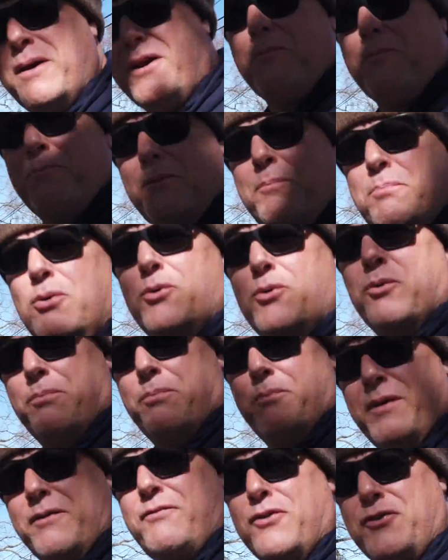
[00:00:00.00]
Pick up the
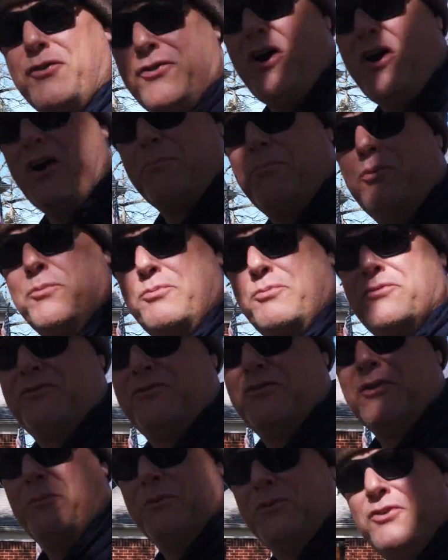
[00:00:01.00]
poop if your dog
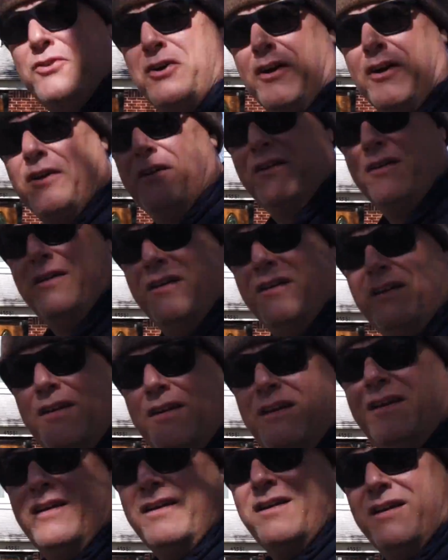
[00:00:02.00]
poops in someone's yard.
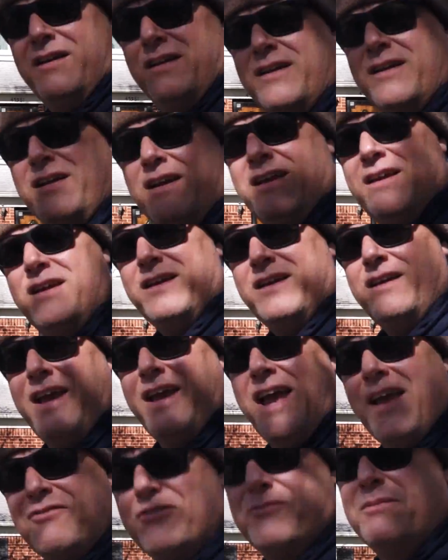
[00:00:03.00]

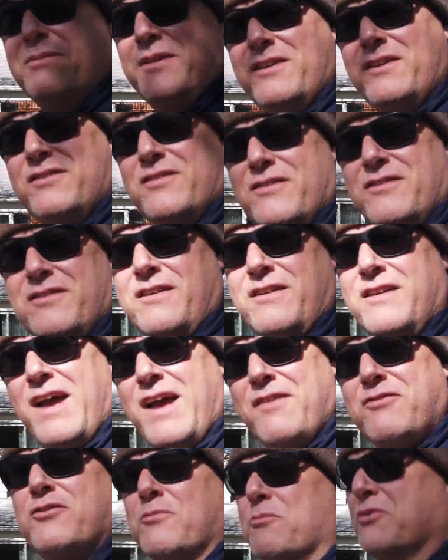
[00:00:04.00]
Have some decency.
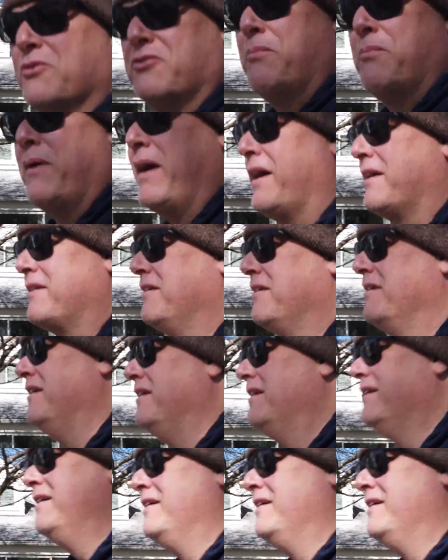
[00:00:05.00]
Have some respect.